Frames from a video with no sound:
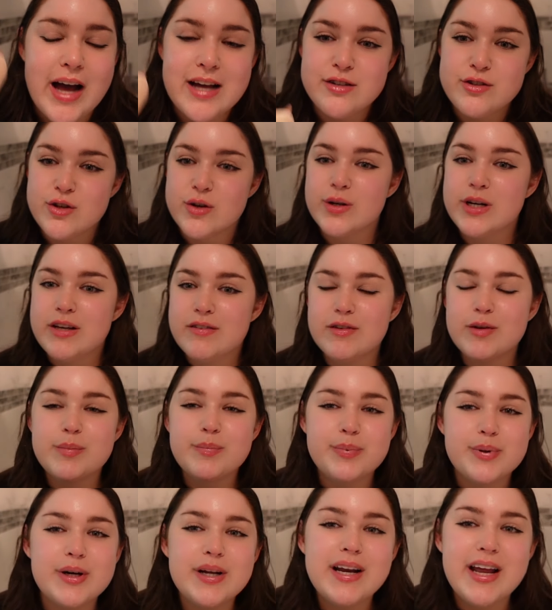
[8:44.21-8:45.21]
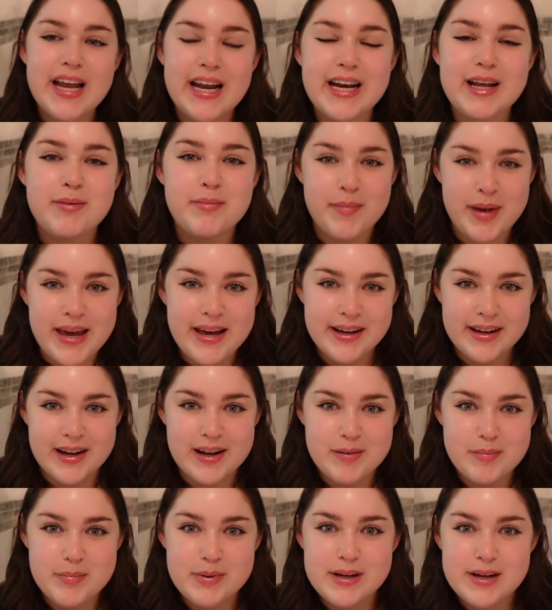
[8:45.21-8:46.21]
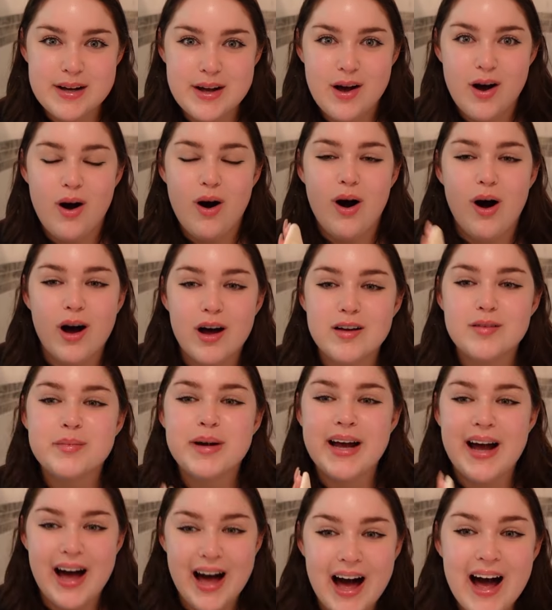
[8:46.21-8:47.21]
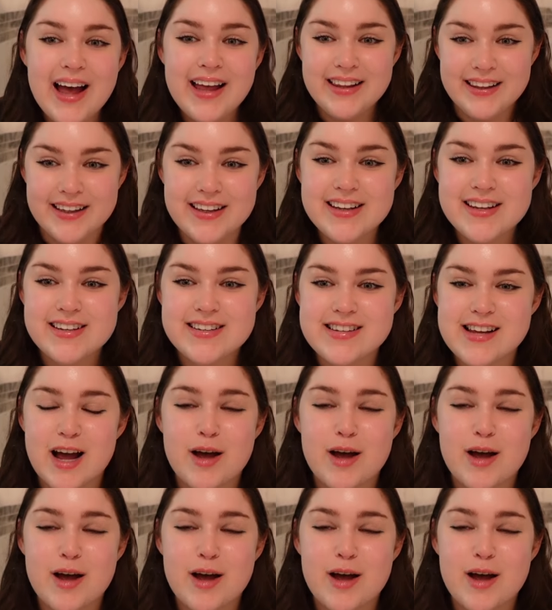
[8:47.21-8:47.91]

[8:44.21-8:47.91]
I don't even put any makeup on my eyelids.